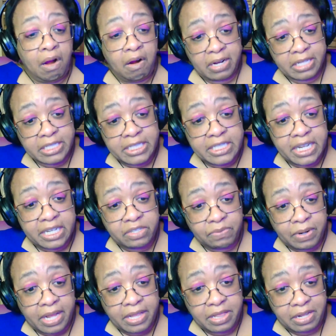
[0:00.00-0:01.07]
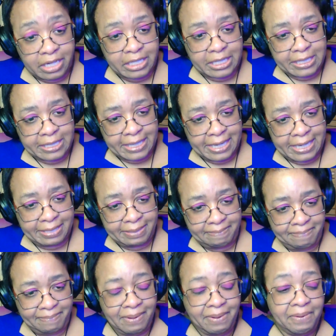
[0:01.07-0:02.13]
Or at least that's what I thought she said.
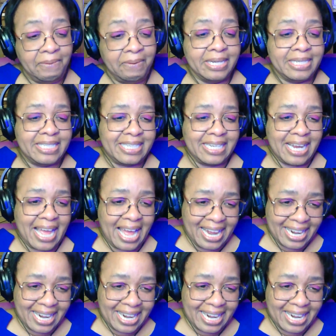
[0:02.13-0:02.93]
What she